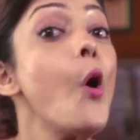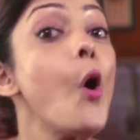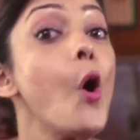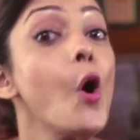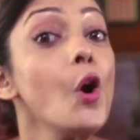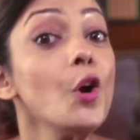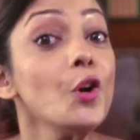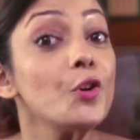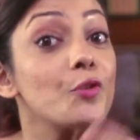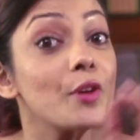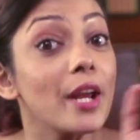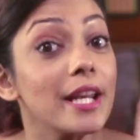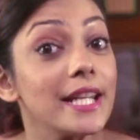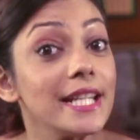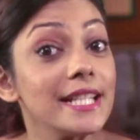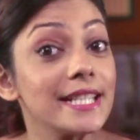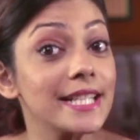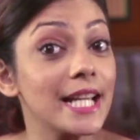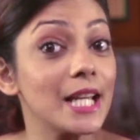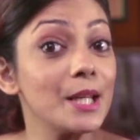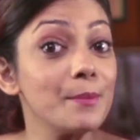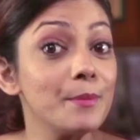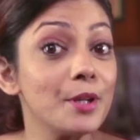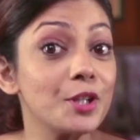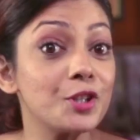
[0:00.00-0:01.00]
Already,
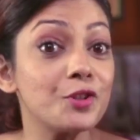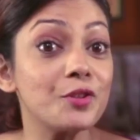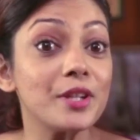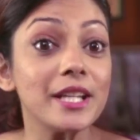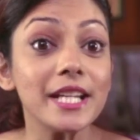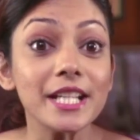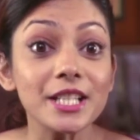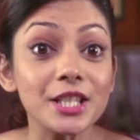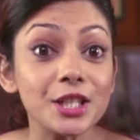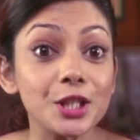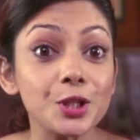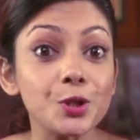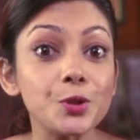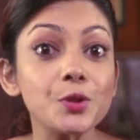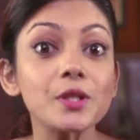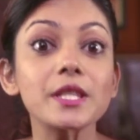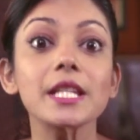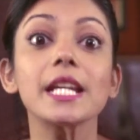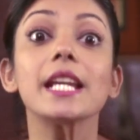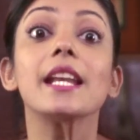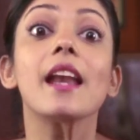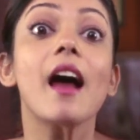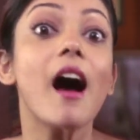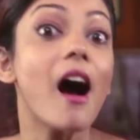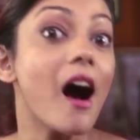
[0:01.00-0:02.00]
telemetry is
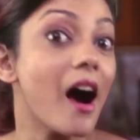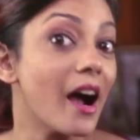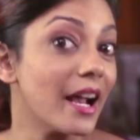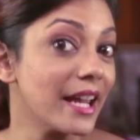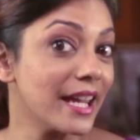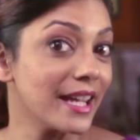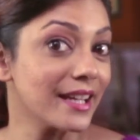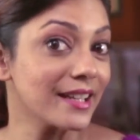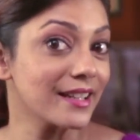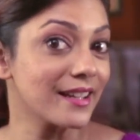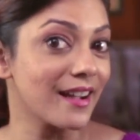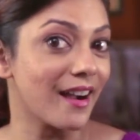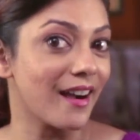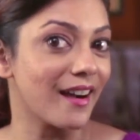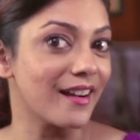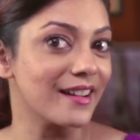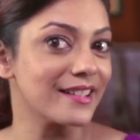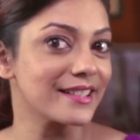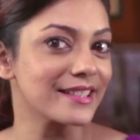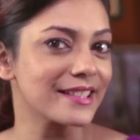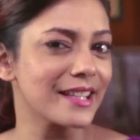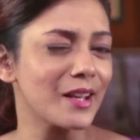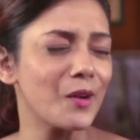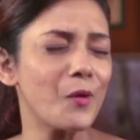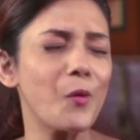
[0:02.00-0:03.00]
used in high-end
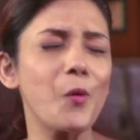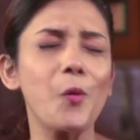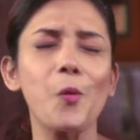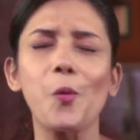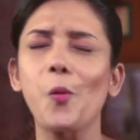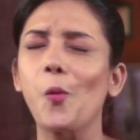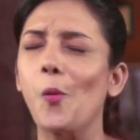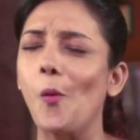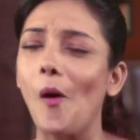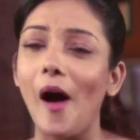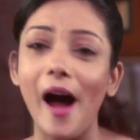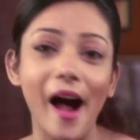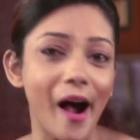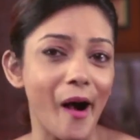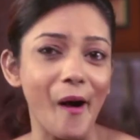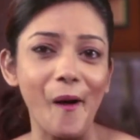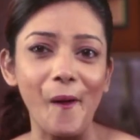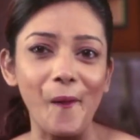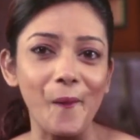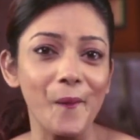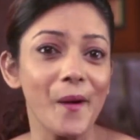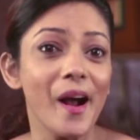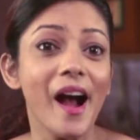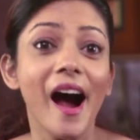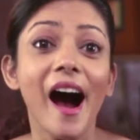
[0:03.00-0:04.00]
cars.
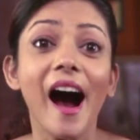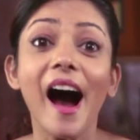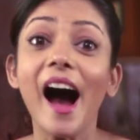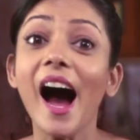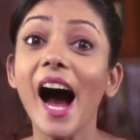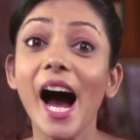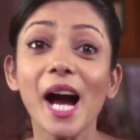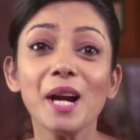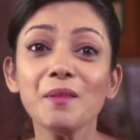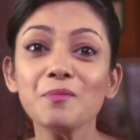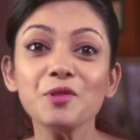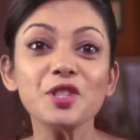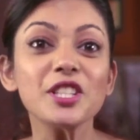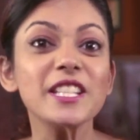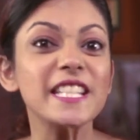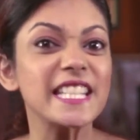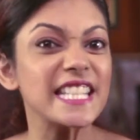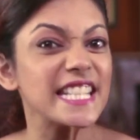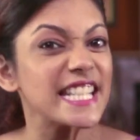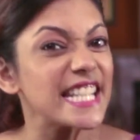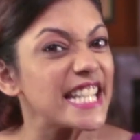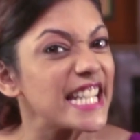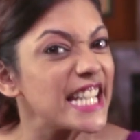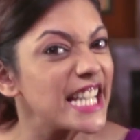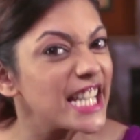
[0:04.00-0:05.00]
Wow, I'm
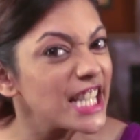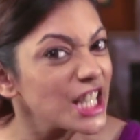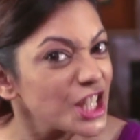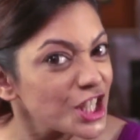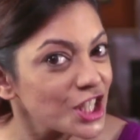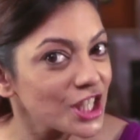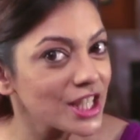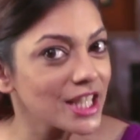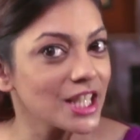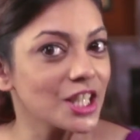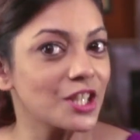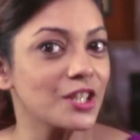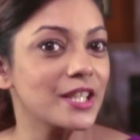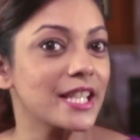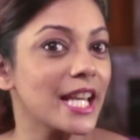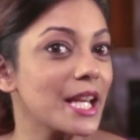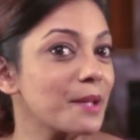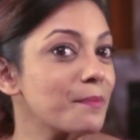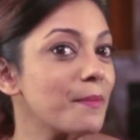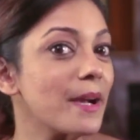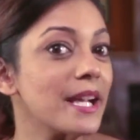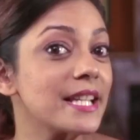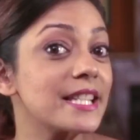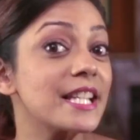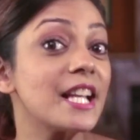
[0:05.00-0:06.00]
just itching to
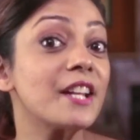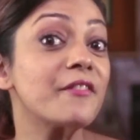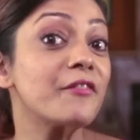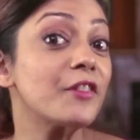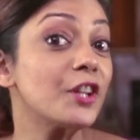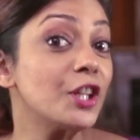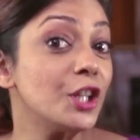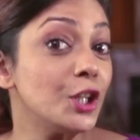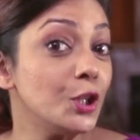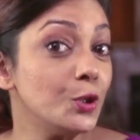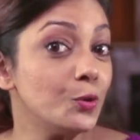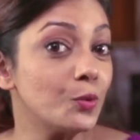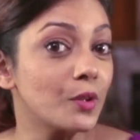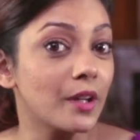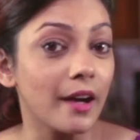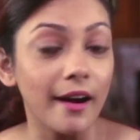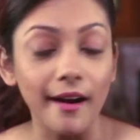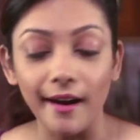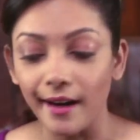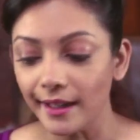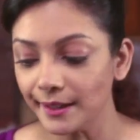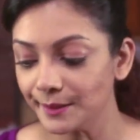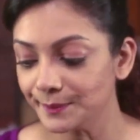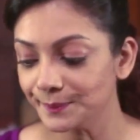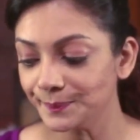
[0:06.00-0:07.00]
get myself a new
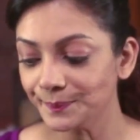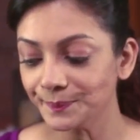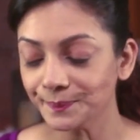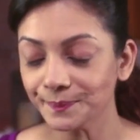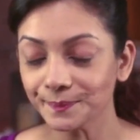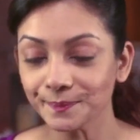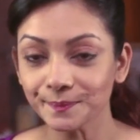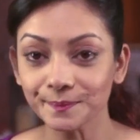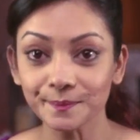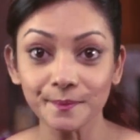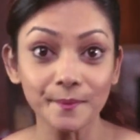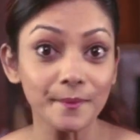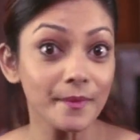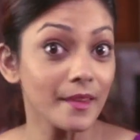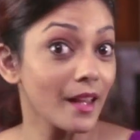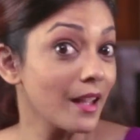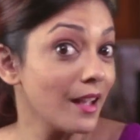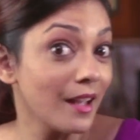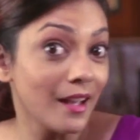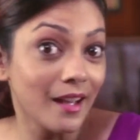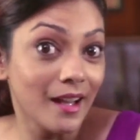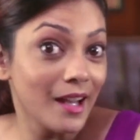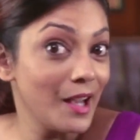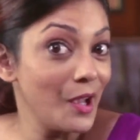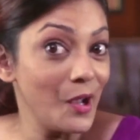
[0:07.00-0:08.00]
car
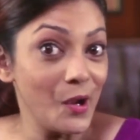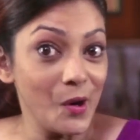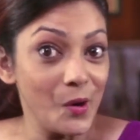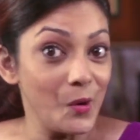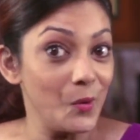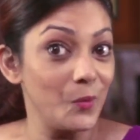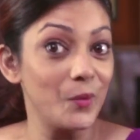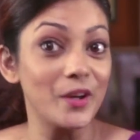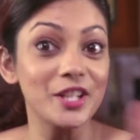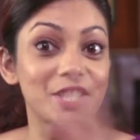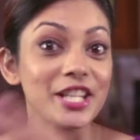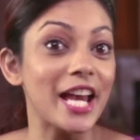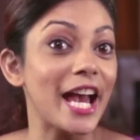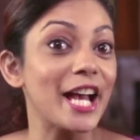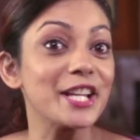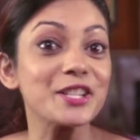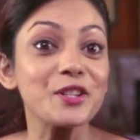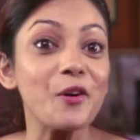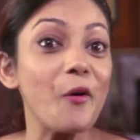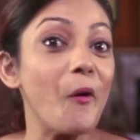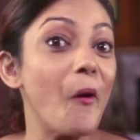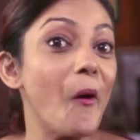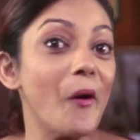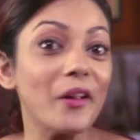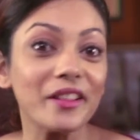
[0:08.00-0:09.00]
which
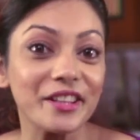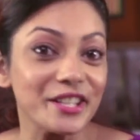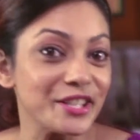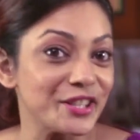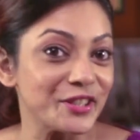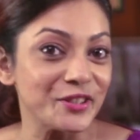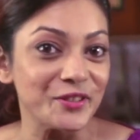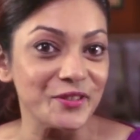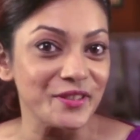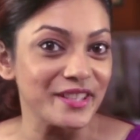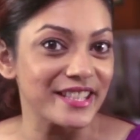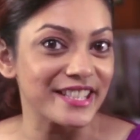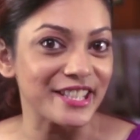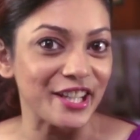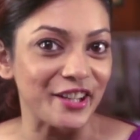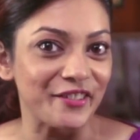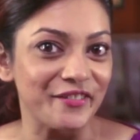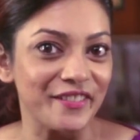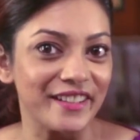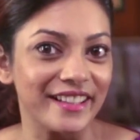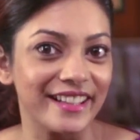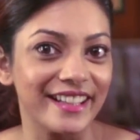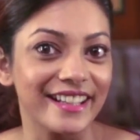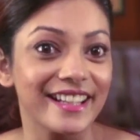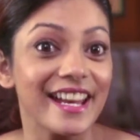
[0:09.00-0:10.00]
has all this cool
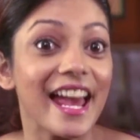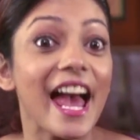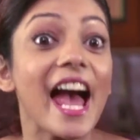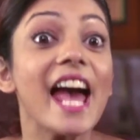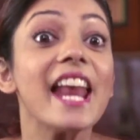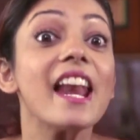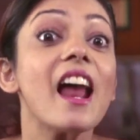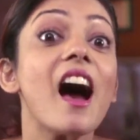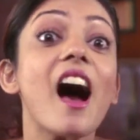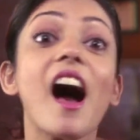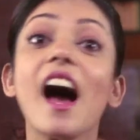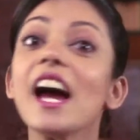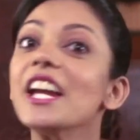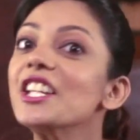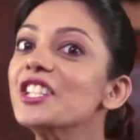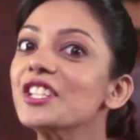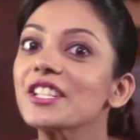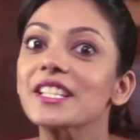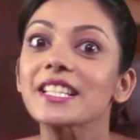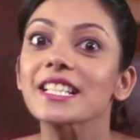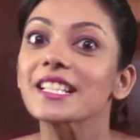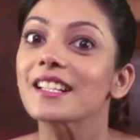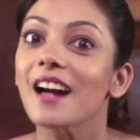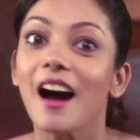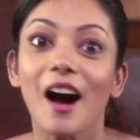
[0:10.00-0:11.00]
stuff in it, and I
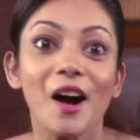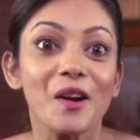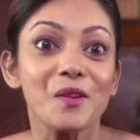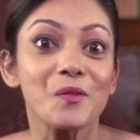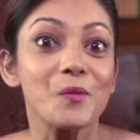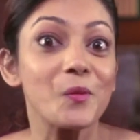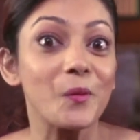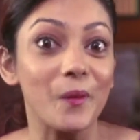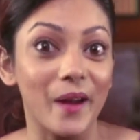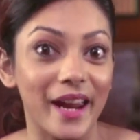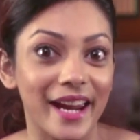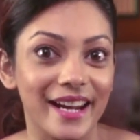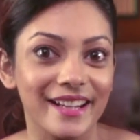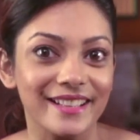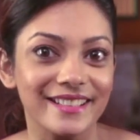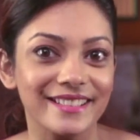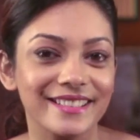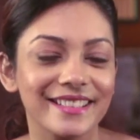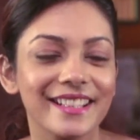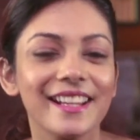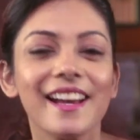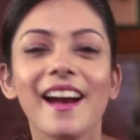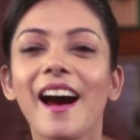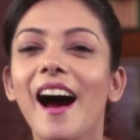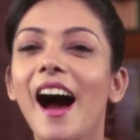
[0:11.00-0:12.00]
just can't wait.
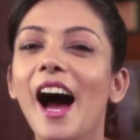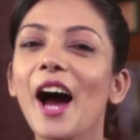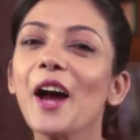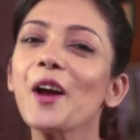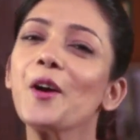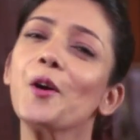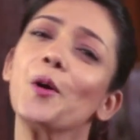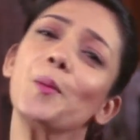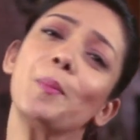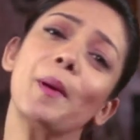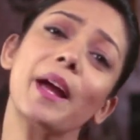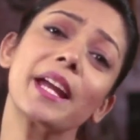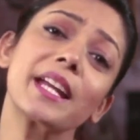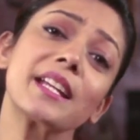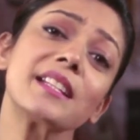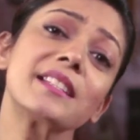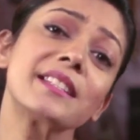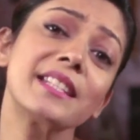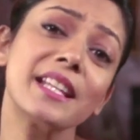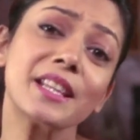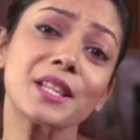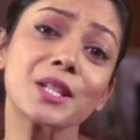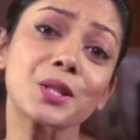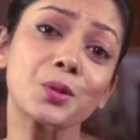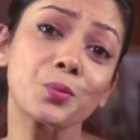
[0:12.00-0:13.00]
I hope I can
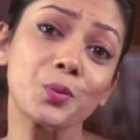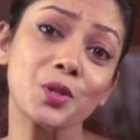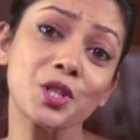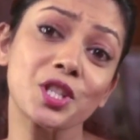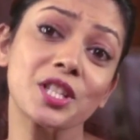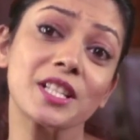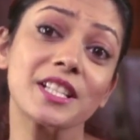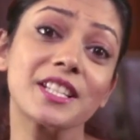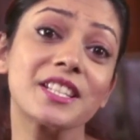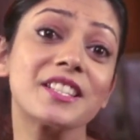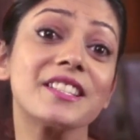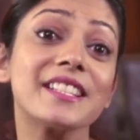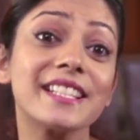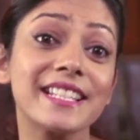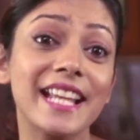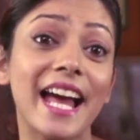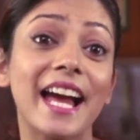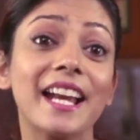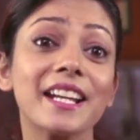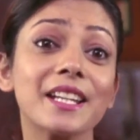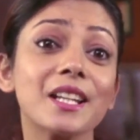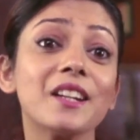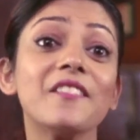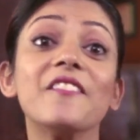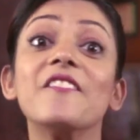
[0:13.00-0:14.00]
send this wish list to
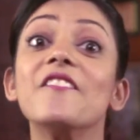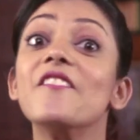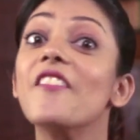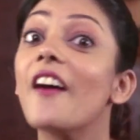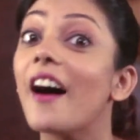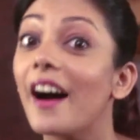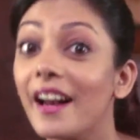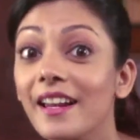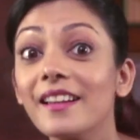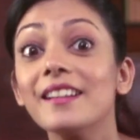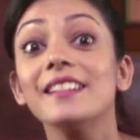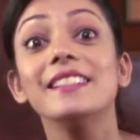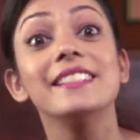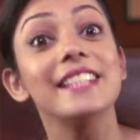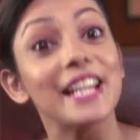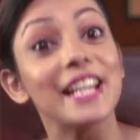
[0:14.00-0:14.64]
Santa via